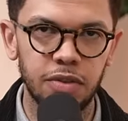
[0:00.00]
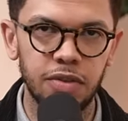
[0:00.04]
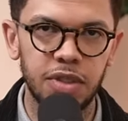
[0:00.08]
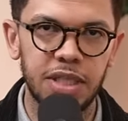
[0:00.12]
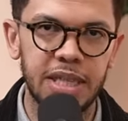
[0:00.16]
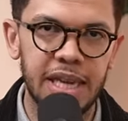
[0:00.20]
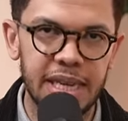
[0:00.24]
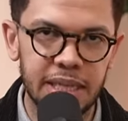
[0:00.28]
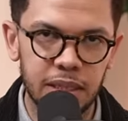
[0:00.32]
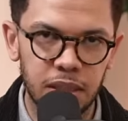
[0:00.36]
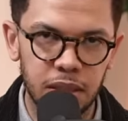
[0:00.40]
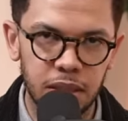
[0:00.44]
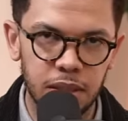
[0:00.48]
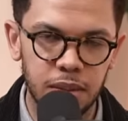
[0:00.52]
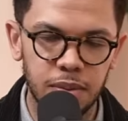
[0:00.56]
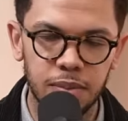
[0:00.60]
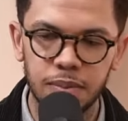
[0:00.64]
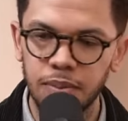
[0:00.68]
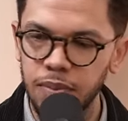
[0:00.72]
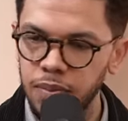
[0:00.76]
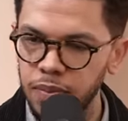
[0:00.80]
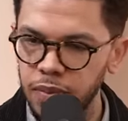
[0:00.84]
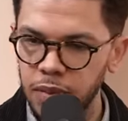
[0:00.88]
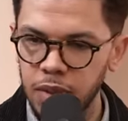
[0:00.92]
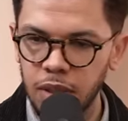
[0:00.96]
Yes,
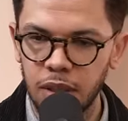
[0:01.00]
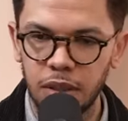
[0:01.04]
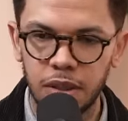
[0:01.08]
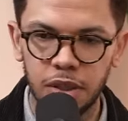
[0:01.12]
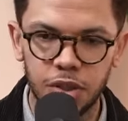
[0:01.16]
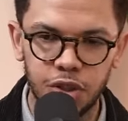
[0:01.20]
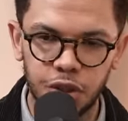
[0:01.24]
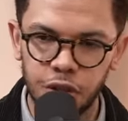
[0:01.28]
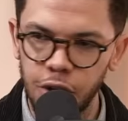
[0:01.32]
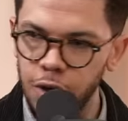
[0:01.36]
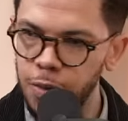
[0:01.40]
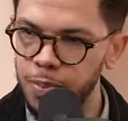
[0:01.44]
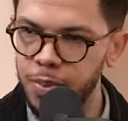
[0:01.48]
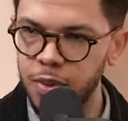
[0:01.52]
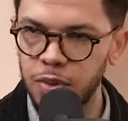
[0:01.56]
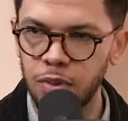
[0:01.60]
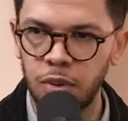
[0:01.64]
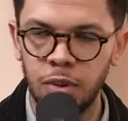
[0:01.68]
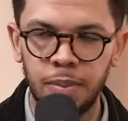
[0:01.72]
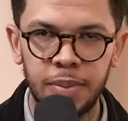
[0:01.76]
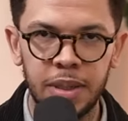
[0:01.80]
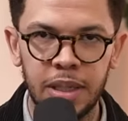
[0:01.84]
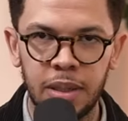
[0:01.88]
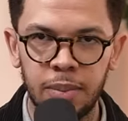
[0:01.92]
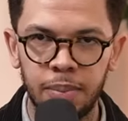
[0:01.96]
the troops will
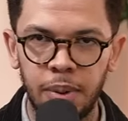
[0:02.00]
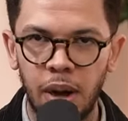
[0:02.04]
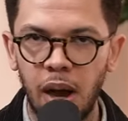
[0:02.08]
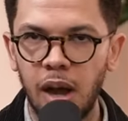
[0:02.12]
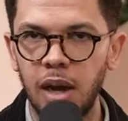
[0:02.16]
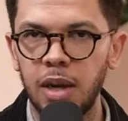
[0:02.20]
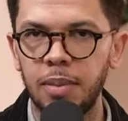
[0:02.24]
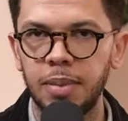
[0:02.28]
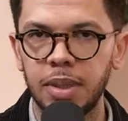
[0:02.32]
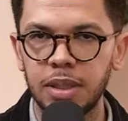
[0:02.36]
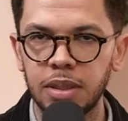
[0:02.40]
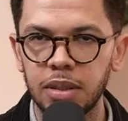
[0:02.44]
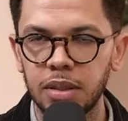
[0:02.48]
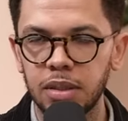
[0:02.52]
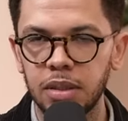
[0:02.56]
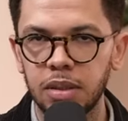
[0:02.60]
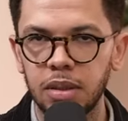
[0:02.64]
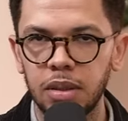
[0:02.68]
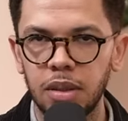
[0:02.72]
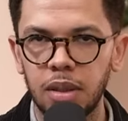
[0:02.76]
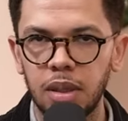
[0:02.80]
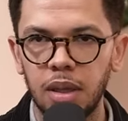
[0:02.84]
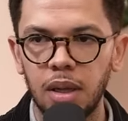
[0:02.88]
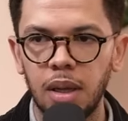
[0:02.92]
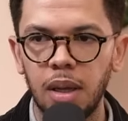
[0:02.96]
be in parliament,
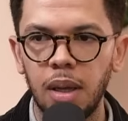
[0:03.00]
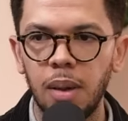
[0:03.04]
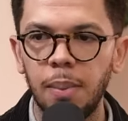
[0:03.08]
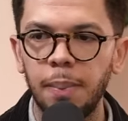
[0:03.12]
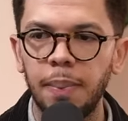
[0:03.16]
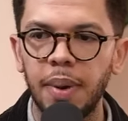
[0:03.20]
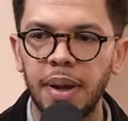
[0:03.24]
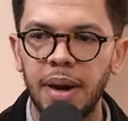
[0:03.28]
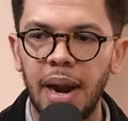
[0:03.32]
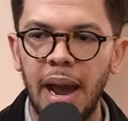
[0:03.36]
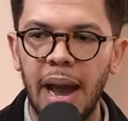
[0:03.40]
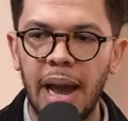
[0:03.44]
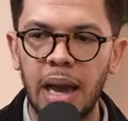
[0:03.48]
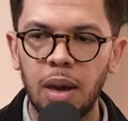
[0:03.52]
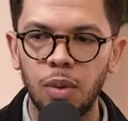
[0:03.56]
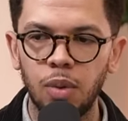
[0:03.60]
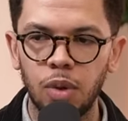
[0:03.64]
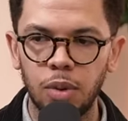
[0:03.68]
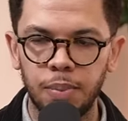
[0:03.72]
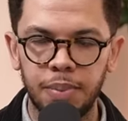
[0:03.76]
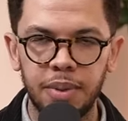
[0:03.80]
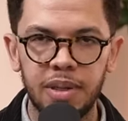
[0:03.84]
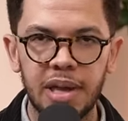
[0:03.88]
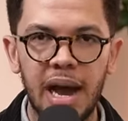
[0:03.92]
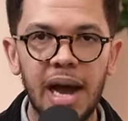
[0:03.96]
but I will
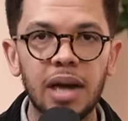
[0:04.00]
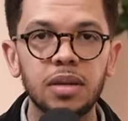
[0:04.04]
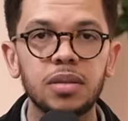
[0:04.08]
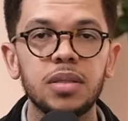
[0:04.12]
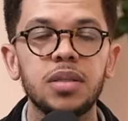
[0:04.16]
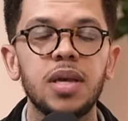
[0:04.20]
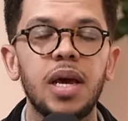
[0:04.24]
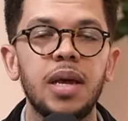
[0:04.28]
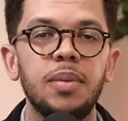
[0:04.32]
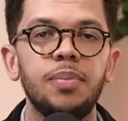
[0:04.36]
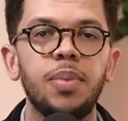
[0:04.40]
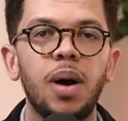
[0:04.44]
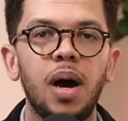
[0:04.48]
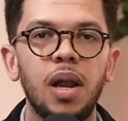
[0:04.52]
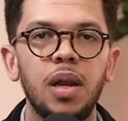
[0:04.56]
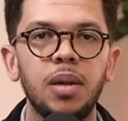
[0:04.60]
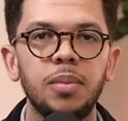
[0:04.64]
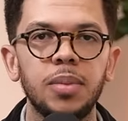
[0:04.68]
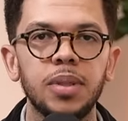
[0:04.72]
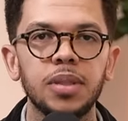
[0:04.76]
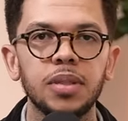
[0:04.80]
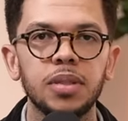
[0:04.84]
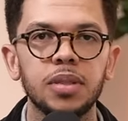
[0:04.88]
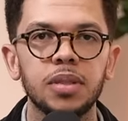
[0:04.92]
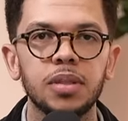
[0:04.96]
be outside
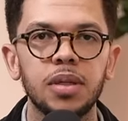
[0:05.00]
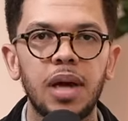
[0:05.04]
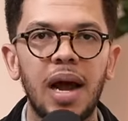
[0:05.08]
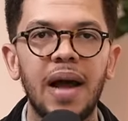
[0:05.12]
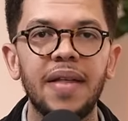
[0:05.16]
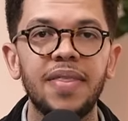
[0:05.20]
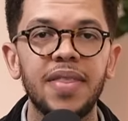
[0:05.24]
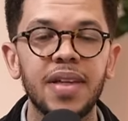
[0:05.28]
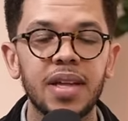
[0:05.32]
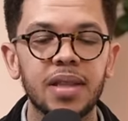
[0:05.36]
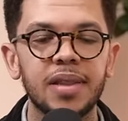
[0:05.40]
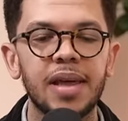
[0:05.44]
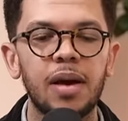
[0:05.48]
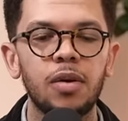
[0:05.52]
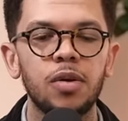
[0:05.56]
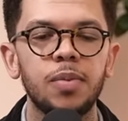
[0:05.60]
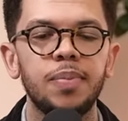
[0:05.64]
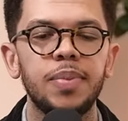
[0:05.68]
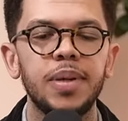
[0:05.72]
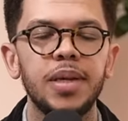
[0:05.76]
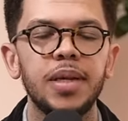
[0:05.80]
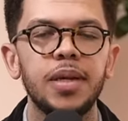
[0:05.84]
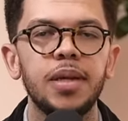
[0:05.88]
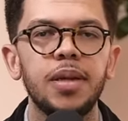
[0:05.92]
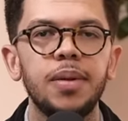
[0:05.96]
parliament. I think that would
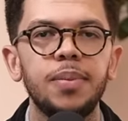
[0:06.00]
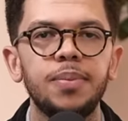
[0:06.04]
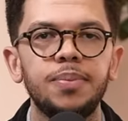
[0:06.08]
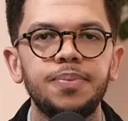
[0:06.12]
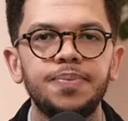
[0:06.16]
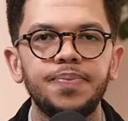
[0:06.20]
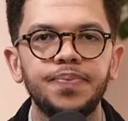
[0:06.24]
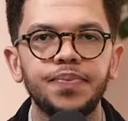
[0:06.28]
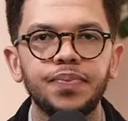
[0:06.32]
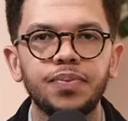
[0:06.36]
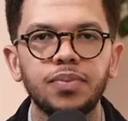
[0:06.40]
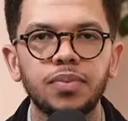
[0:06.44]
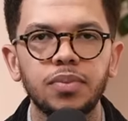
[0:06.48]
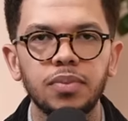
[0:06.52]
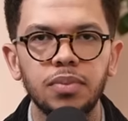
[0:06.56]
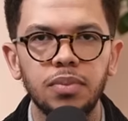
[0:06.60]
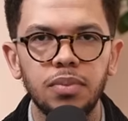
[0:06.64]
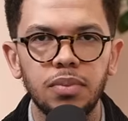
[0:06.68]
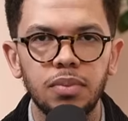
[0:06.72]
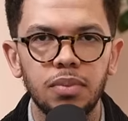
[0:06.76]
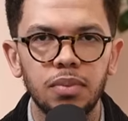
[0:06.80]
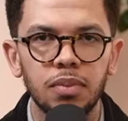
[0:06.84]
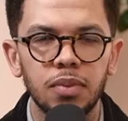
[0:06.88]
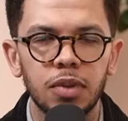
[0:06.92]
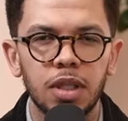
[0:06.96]
be
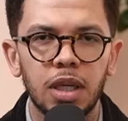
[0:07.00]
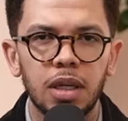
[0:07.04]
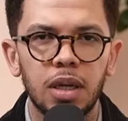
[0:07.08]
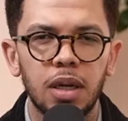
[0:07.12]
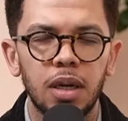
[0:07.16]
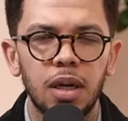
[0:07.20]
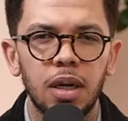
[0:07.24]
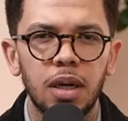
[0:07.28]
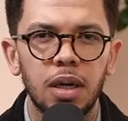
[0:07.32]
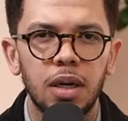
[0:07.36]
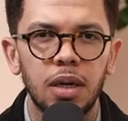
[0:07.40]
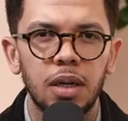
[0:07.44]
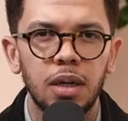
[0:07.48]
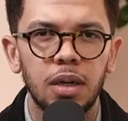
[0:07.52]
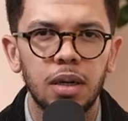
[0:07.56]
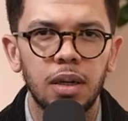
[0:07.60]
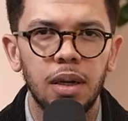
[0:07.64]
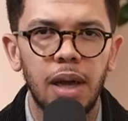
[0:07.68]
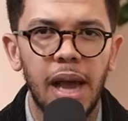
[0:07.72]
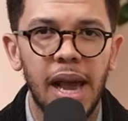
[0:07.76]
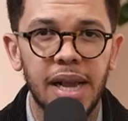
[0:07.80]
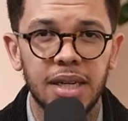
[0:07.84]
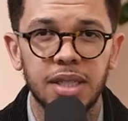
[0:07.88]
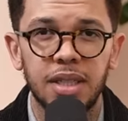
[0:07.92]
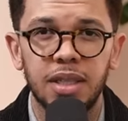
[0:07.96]

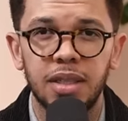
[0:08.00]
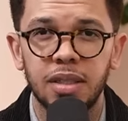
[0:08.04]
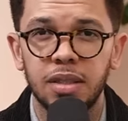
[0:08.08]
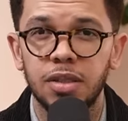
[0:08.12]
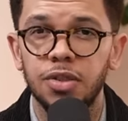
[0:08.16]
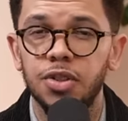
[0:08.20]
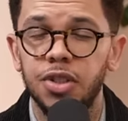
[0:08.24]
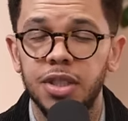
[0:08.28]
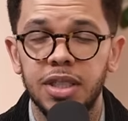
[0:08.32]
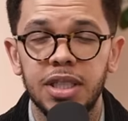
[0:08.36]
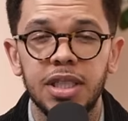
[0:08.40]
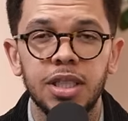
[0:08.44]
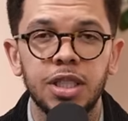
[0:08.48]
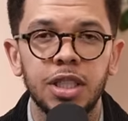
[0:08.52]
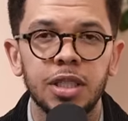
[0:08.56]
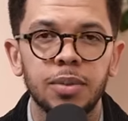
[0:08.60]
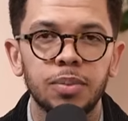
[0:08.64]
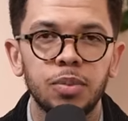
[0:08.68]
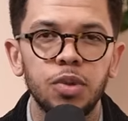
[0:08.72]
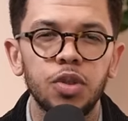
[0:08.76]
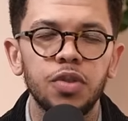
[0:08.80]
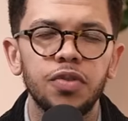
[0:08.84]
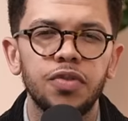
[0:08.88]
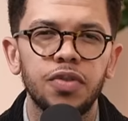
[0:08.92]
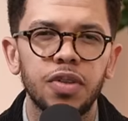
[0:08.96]
actually a strategic
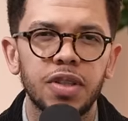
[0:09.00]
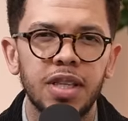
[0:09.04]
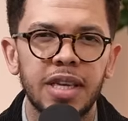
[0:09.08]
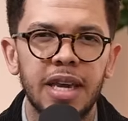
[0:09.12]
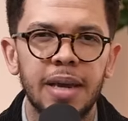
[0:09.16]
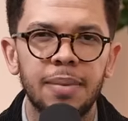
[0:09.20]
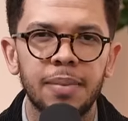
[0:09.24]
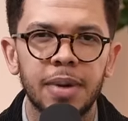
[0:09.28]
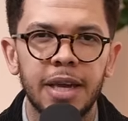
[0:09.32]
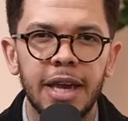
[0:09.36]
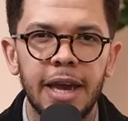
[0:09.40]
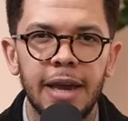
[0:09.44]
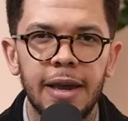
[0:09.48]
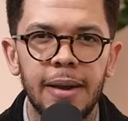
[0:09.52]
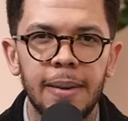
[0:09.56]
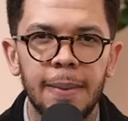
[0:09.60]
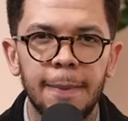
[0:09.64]
move for the MK.